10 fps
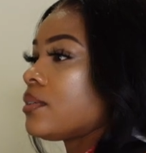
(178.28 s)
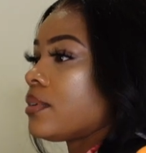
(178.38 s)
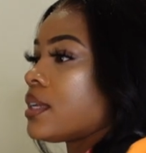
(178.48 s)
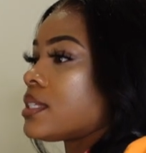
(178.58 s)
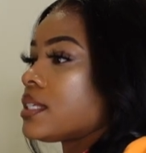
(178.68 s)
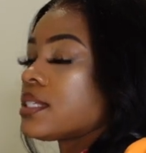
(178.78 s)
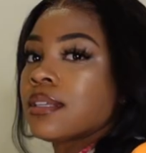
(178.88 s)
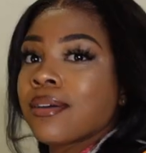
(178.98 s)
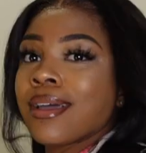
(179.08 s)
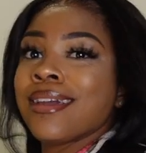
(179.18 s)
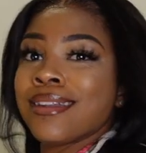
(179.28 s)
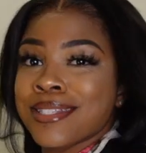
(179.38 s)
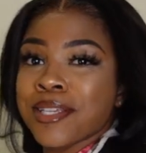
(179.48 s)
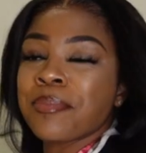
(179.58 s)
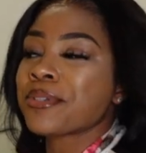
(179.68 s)
what is this okay the
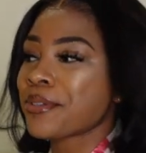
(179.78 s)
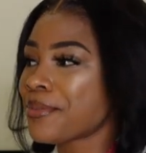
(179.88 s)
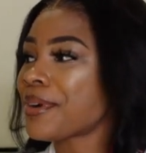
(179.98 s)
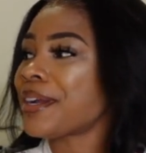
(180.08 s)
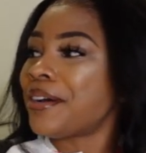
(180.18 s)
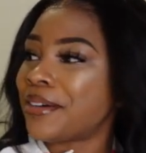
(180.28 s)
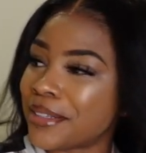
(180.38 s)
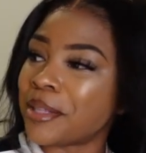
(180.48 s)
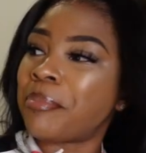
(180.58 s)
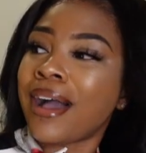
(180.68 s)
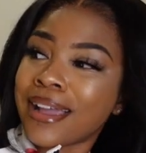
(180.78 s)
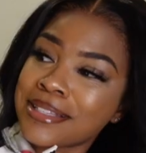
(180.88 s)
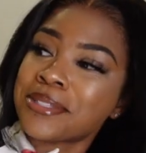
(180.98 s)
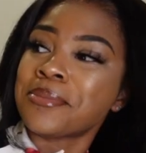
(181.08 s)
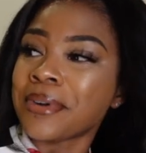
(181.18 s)
zippers are real the
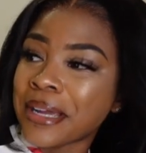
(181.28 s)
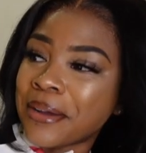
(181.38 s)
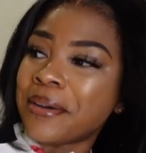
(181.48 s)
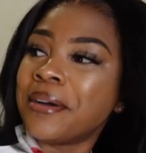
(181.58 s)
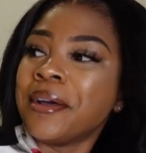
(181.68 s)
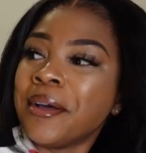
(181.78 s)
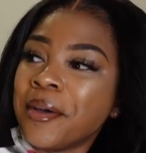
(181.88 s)
pockets are real